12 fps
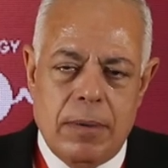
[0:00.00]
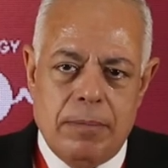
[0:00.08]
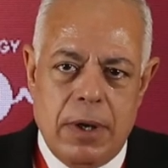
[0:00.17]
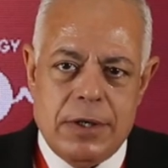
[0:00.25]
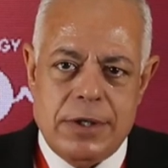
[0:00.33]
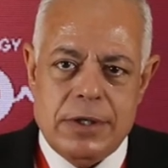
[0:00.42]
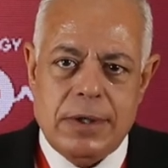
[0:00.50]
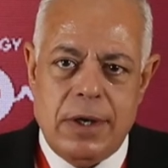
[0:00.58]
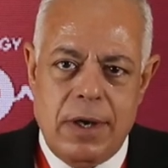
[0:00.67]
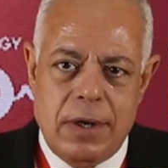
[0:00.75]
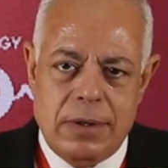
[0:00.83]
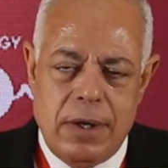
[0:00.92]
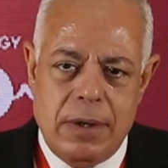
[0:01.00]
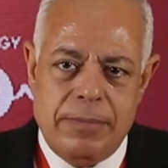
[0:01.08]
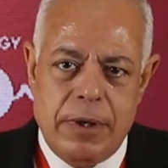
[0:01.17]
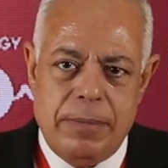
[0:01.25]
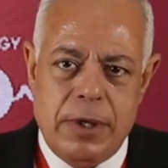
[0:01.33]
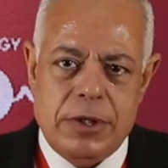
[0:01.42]
By this character,
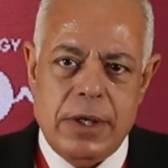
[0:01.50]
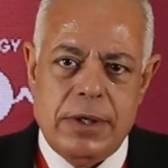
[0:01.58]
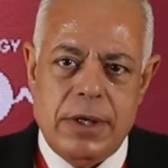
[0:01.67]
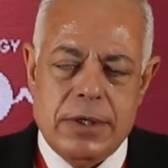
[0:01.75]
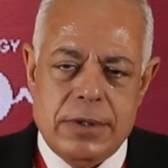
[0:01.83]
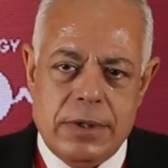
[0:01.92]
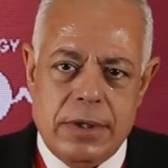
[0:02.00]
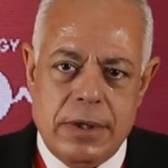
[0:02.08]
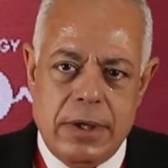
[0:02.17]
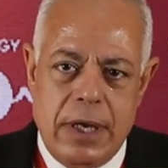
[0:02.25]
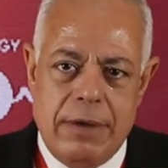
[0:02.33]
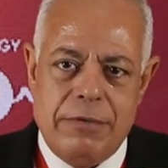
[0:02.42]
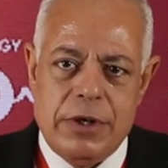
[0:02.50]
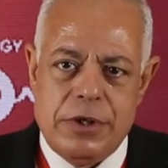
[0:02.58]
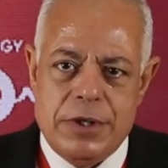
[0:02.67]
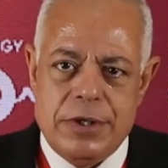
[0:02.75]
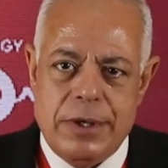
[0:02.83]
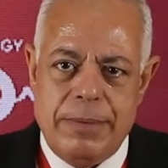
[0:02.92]
patient is uh, having
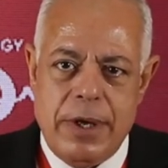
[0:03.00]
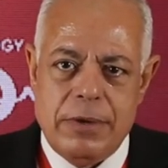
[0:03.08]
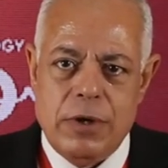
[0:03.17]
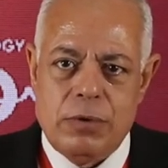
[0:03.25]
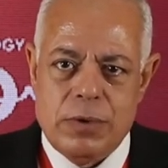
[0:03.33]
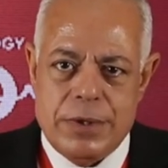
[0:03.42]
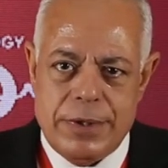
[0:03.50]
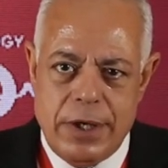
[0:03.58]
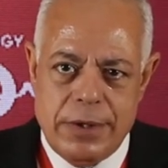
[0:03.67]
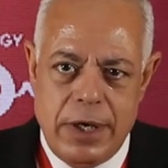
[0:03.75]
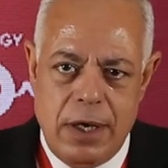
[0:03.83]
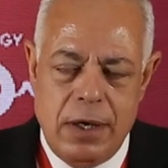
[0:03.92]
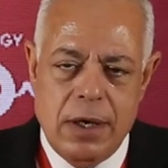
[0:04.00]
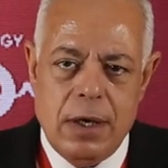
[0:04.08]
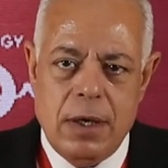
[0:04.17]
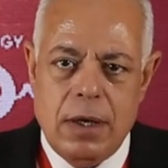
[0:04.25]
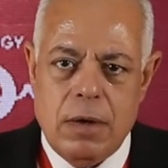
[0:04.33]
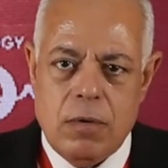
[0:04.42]
chest pain with
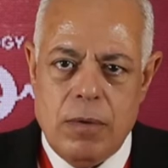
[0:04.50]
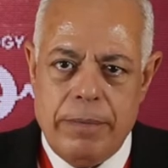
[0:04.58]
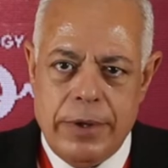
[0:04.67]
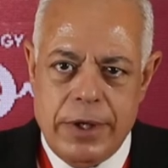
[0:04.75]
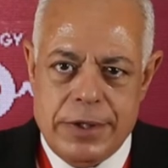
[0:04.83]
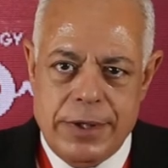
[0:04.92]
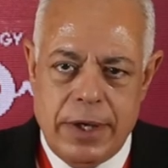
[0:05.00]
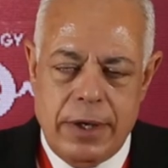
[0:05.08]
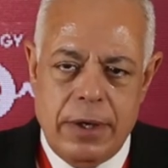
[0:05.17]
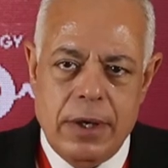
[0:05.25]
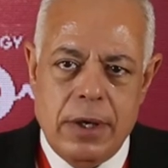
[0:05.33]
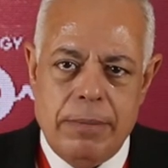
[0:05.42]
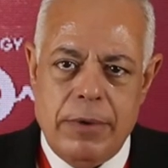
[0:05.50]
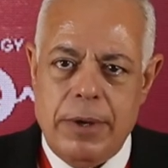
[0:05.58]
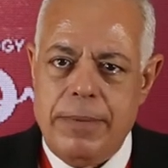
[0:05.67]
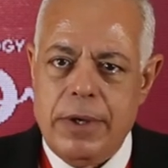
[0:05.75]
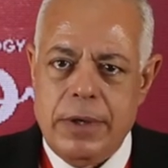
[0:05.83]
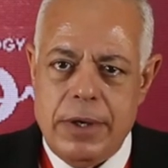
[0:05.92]
compressing, may
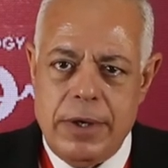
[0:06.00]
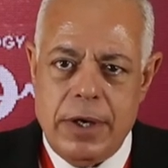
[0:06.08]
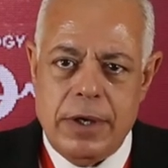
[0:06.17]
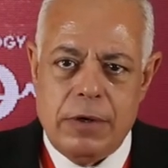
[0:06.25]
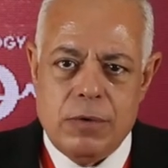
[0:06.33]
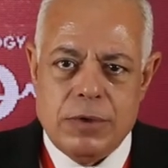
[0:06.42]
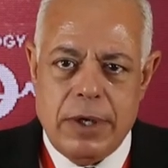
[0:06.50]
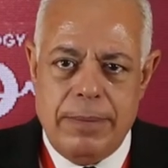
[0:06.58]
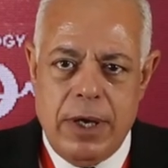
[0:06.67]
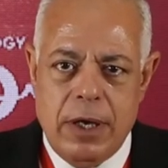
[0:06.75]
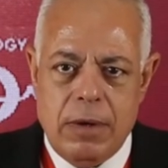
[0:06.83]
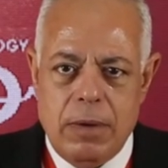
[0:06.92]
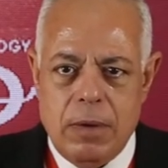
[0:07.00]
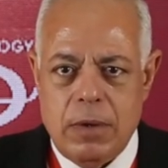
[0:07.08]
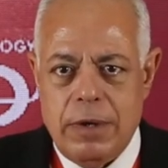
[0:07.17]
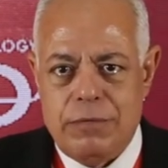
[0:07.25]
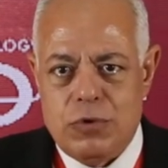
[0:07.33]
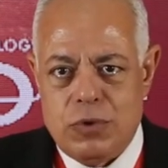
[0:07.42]
be radiating to the back or
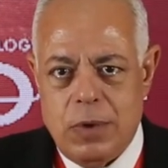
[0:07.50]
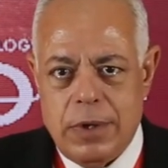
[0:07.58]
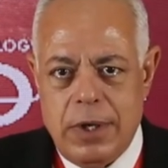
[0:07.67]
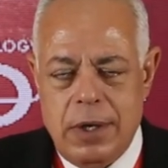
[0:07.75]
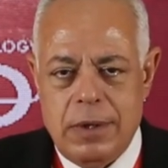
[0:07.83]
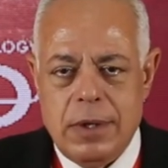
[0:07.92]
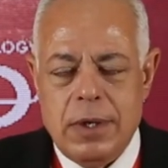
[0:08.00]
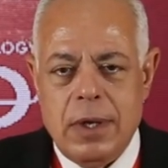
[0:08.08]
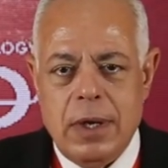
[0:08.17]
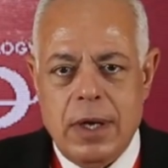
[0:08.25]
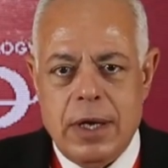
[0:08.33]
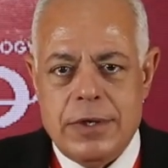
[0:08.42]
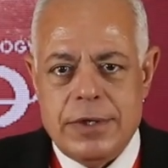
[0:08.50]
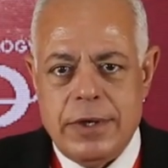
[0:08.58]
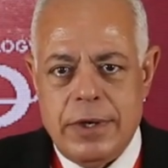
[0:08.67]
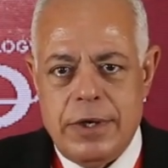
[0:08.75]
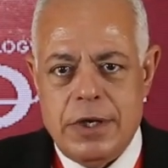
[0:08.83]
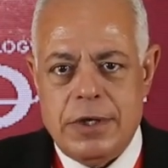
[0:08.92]
left shoulder, and the
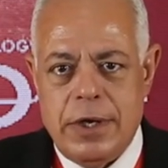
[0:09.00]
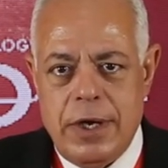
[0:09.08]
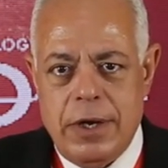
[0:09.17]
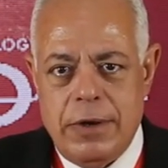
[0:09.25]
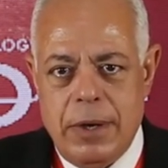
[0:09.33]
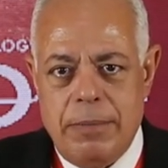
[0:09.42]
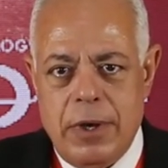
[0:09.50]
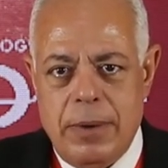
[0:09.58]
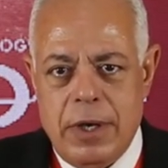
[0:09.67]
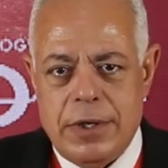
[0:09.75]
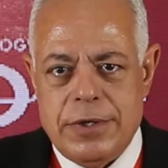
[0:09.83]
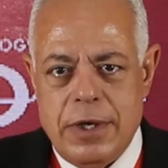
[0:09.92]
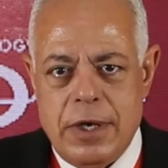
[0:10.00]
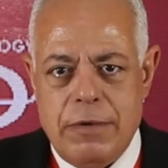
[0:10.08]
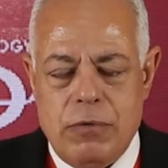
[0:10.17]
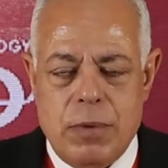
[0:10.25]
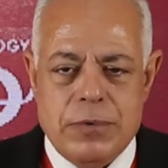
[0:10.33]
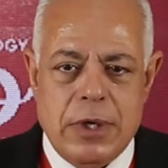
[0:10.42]
radiation area may extend
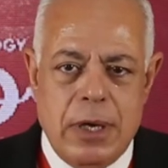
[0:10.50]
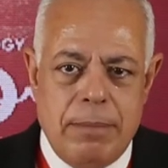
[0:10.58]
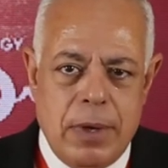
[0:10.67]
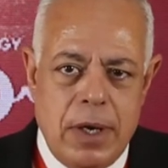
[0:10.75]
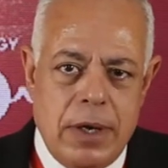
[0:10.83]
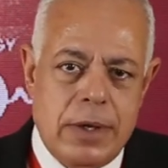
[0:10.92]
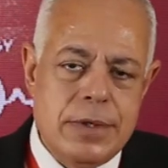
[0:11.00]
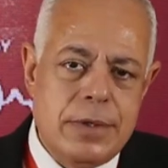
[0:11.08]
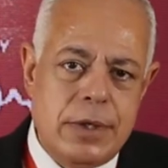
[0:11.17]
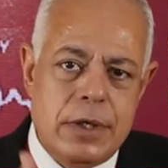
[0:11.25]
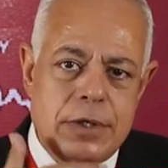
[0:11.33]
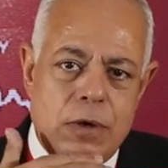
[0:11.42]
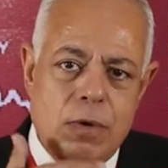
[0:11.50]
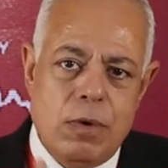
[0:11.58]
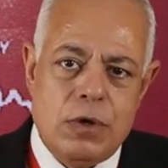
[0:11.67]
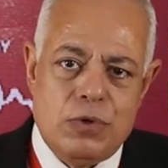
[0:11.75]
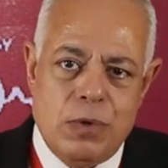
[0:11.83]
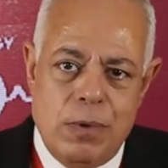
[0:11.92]
from the umbilicus till the
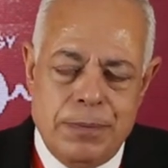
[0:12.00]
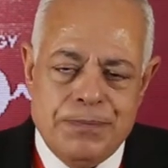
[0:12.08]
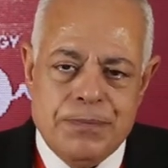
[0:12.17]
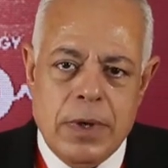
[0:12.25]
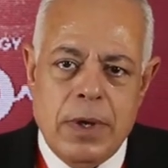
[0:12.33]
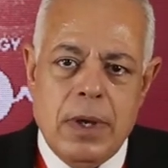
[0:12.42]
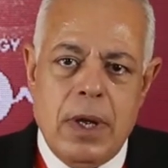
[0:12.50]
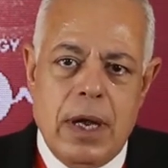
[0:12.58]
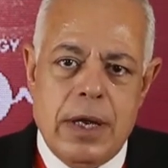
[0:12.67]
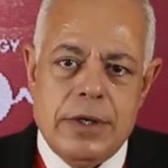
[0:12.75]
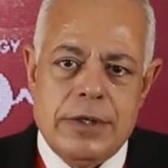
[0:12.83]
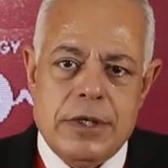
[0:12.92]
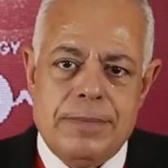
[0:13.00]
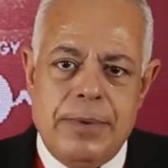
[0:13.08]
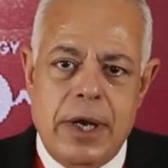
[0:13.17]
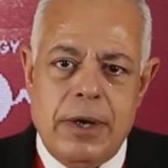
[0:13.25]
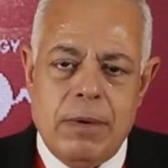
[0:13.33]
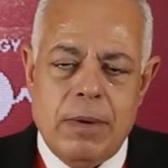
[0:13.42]
lower jaw, and this
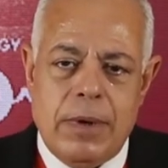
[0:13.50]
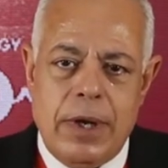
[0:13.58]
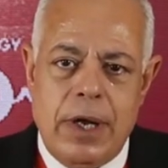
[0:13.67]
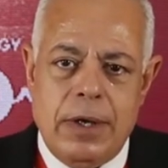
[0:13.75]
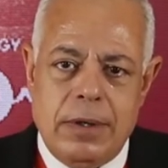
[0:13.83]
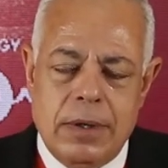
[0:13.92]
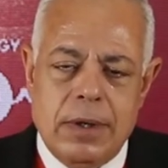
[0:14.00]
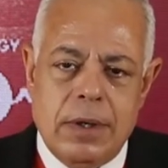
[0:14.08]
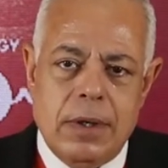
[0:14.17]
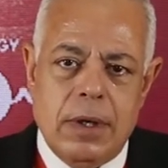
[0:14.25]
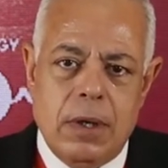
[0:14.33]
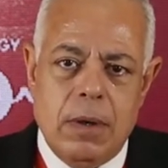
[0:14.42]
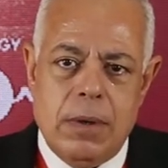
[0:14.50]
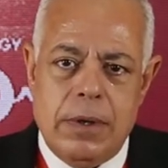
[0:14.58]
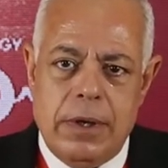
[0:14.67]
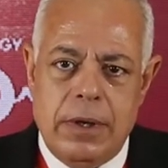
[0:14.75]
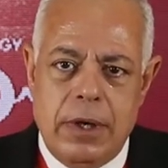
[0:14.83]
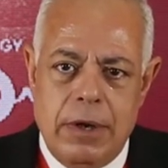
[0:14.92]
pain occurs uh, on
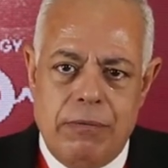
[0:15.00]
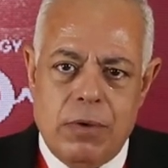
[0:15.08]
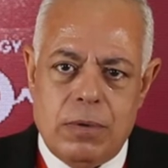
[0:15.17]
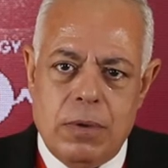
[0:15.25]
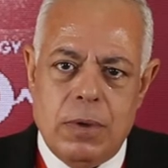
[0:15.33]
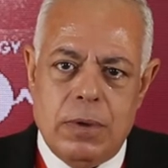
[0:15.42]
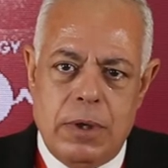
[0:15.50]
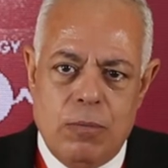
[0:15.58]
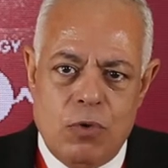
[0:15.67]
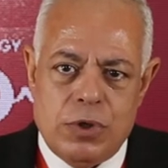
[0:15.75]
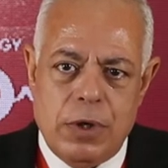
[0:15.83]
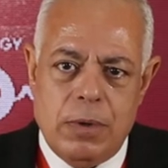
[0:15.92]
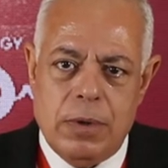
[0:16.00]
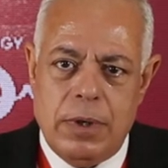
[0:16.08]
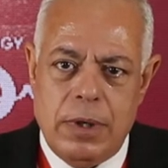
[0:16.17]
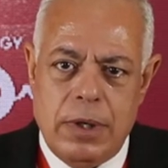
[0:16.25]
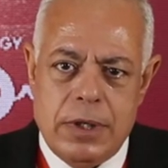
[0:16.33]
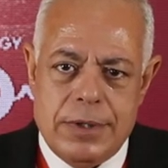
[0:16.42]
effort or emotion or
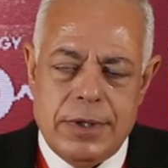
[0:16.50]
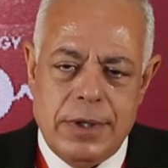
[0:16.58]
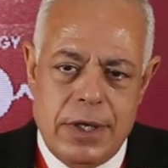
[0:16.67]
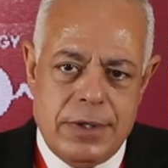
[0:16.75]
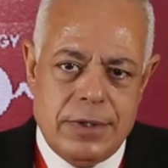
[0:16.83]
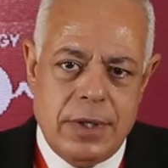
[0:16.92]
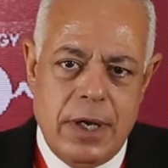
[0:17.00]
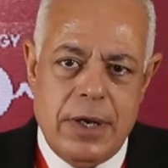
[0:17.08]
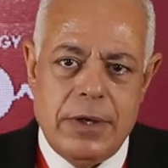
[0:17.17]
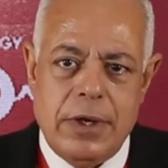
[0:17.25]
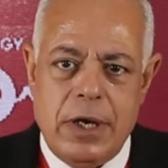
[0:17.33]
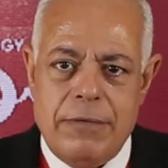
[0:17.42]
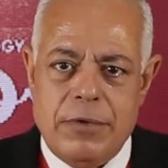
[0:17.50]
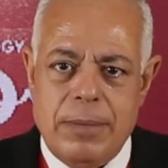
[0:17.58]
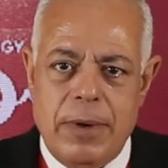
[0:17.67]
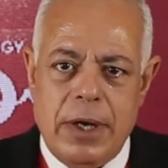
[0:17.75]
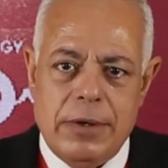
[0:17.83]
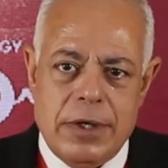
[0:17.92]
uh, stress and relieved
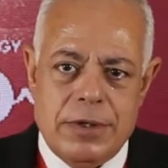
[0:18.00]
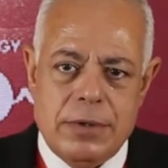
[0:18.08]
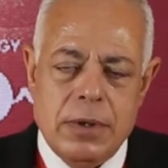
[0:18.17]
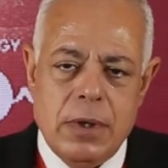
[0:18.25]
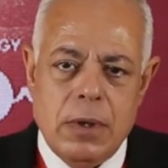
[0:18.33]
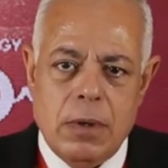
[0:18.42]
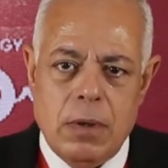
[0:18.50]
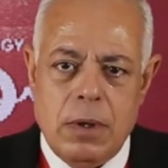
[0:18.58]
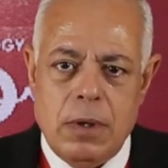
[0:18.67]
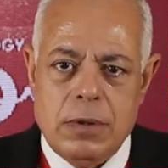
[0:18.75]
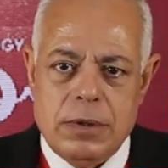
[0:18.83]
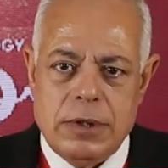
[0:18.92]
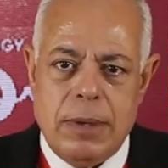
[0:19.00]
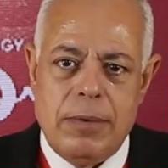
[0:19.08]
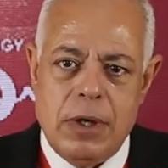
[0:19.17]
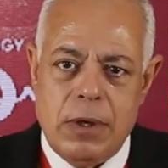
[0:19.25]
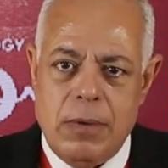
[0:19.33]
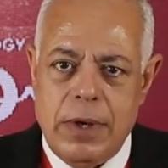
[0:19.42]
by rest or
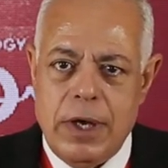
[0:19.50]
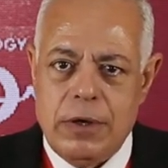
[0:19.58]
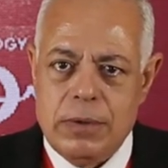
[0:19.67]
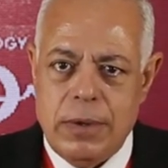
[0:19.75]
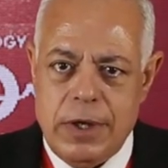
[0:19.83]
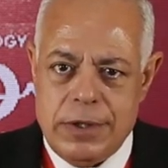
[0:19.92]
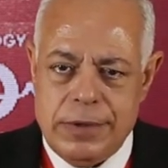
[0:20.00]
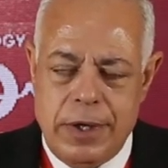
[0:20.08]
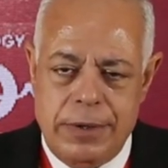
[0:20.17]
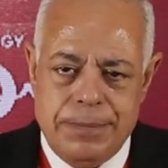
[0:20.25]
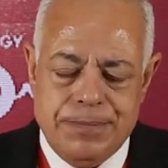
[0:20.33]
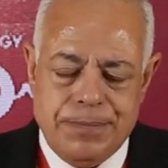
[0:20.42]
sublingual nitroglycerin.